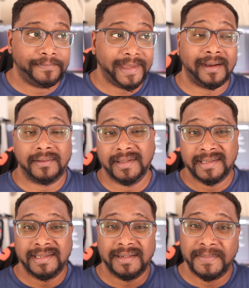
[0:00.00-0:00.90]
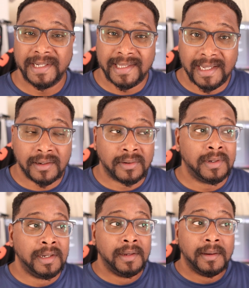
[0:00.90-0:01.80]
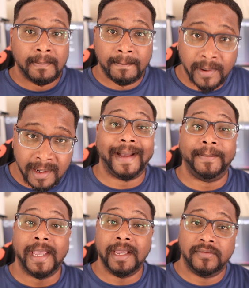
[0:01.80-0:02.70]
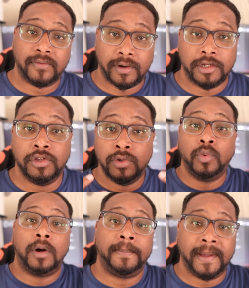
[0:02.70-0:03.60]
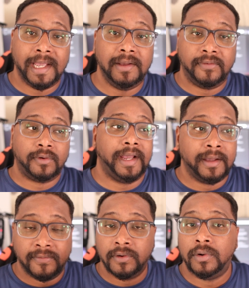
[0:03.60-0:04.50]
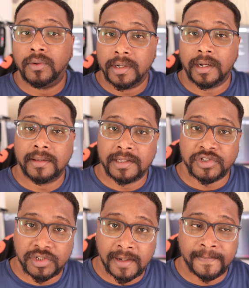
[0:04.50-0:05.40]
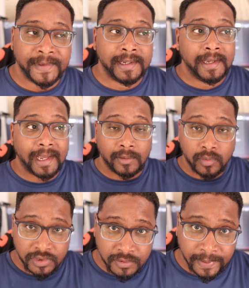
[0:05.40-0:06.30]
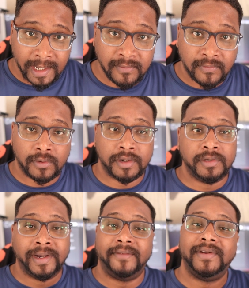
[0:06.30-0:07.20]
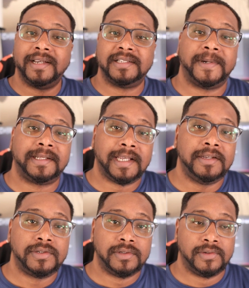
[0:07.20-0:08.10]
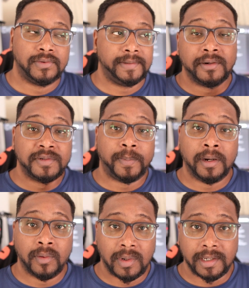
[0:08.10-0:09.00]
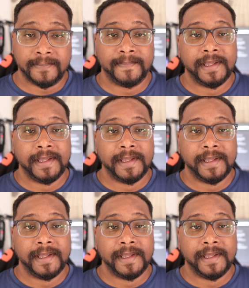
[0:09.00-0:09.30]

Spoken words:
Now, this isn't a big deal, but I paid for it. You are paying for it if you're going on this ship, and what you pay for, you have an expectation to. That was part one.